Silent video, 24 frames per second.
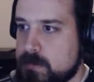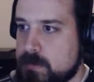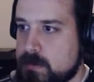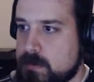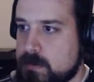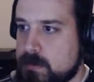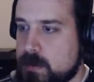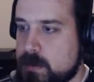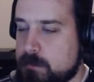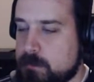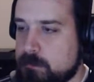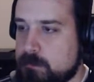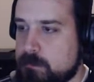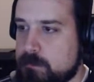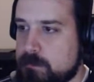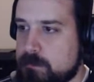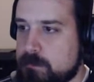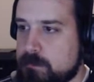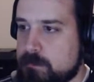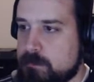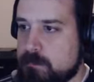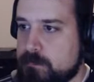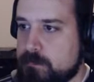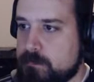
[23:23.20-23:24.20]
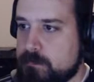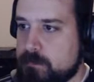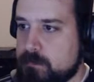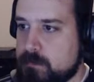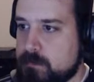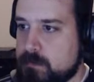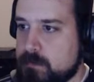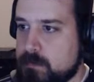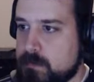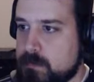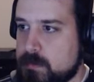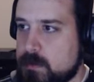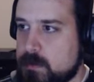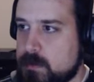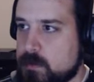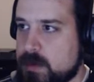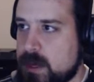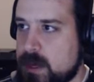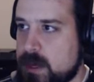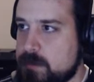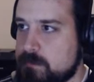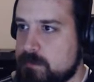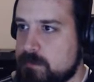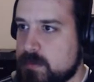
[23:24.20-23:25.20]
Yep. Down.
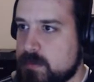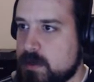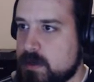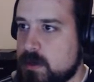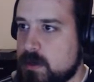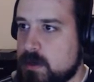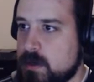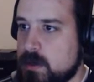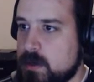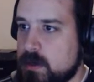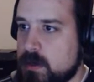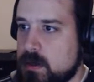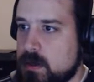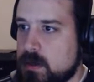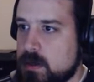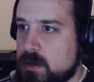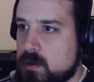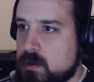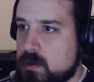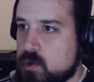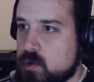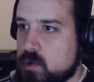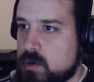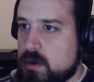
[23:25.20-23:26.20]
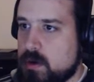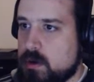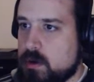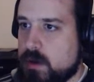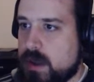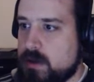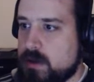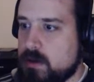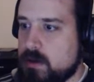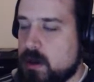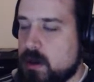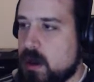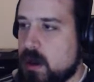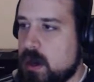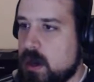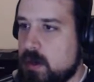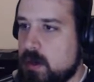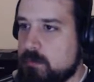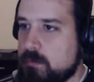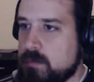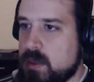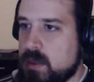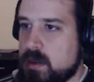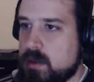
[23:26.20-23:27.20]
Okay. Okay.
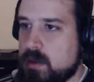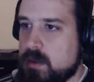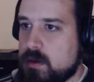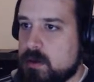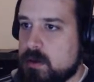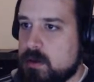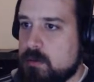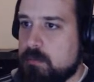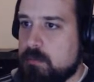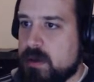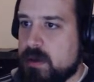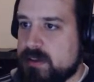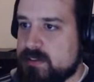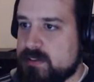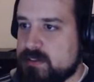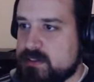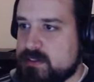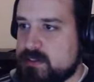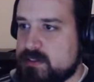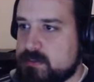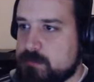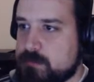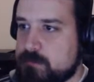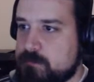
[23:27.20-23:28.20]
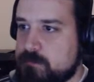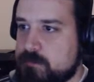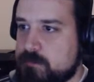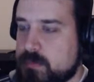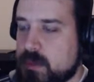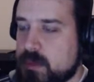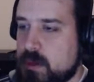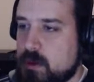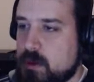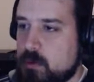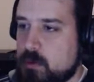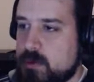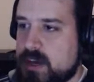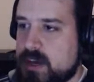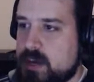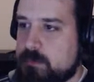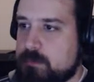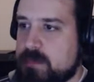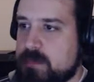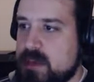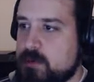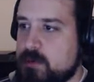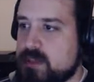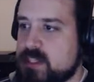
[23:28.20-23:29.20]
Um, buttons. We've got a
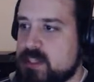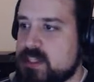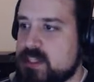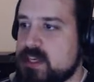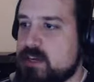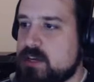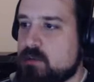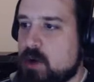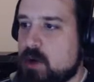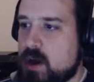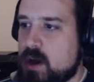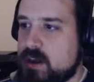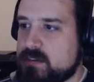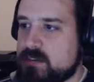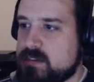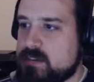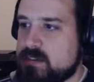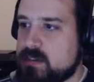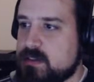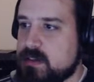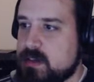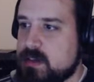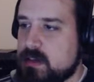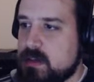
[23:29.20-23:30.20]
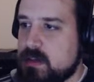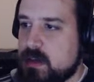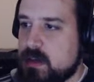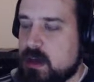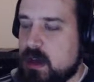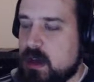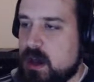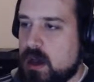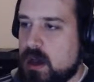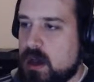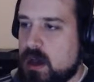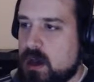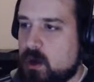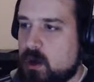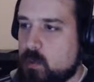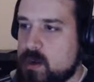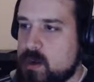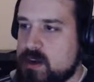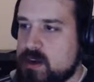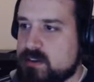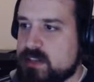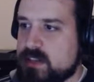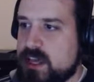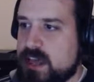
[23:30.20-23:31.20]
B with a T cross, uh, a
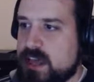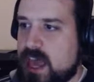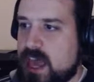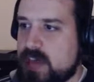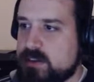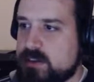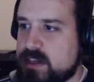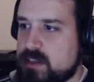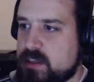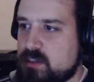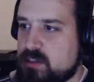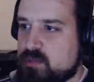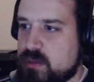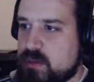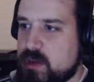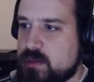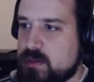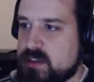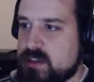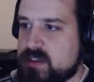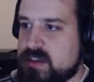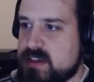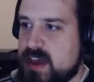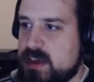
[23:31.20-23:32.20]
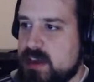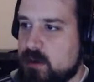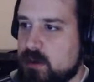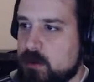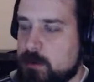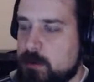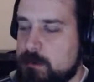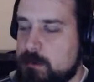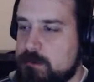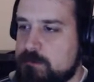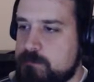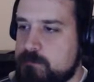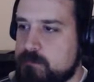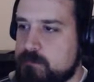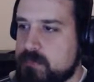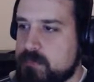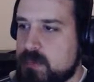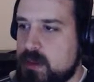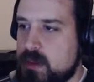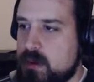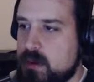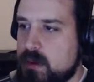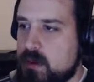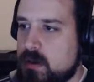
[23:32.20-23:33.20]
weird like Alien Three with a tail,
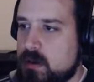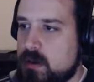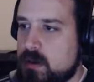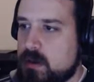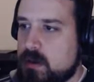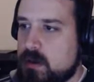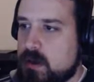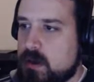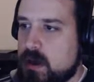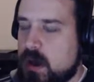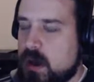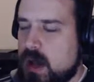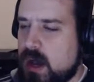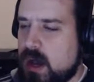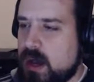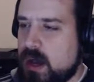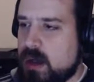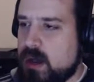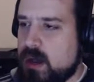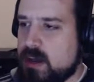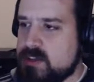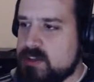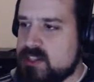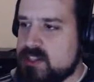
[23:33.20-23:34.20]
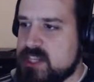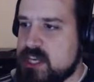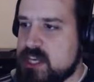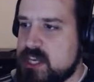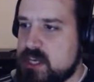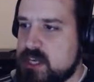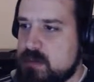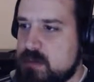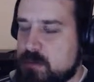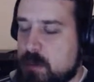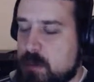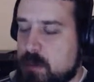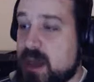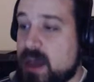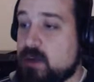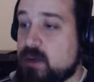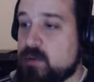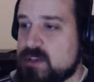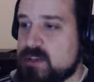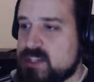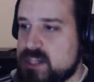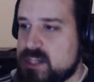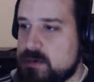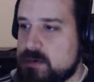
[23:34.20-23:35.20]
uh, a C, a
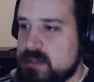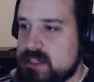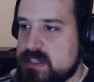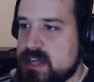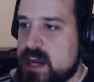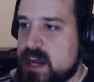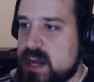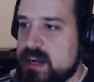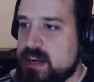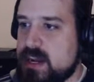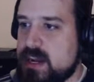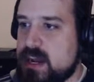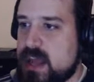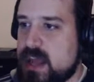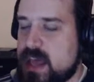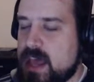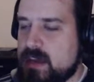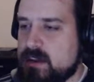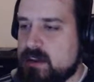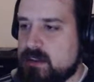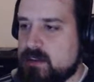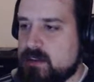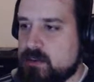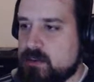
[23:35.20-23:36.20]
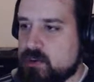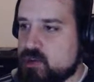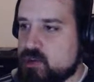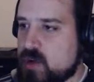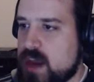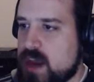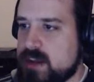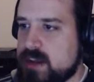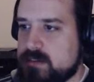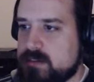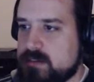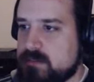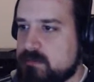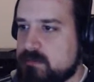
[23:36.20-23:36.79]
backward C with a dot in it, and a little trident.